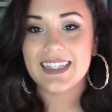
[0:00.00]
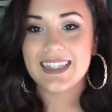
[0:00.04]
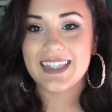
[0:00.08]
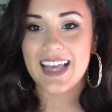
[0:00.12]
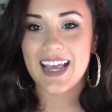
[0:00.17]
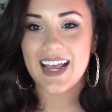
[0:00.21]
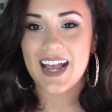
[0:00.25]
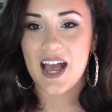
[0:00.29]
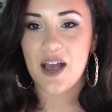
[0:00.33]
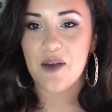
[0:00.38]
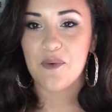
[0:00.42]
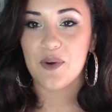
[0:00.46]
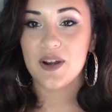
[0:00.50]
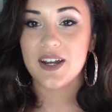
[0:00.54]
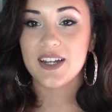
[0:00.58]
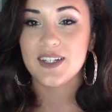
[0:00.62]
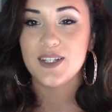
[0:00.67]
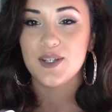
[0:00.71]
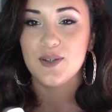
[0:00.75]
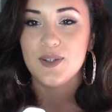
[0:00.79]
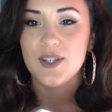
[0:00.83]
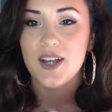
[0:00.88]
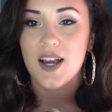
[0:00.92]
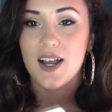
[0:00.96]
thing I wanted
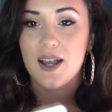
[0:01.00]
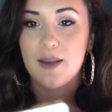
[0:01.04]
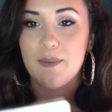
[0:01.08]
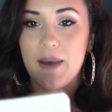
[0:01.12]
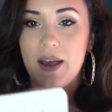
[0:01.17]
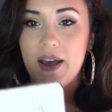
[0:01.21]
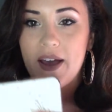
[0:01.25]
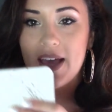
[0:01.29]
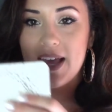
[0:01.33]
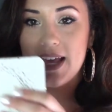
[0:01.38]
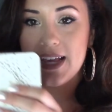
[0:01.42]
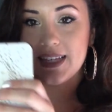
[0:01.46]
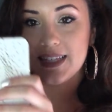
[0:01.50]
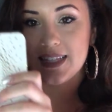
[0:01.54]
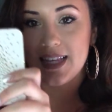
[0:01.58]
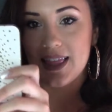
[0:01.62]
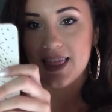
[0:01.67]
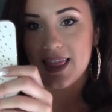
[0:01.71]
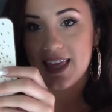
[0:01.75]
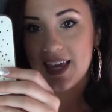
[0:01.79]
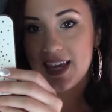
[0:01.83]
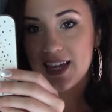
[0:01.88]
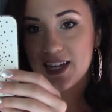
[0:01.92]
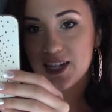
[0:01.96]
to talk about is the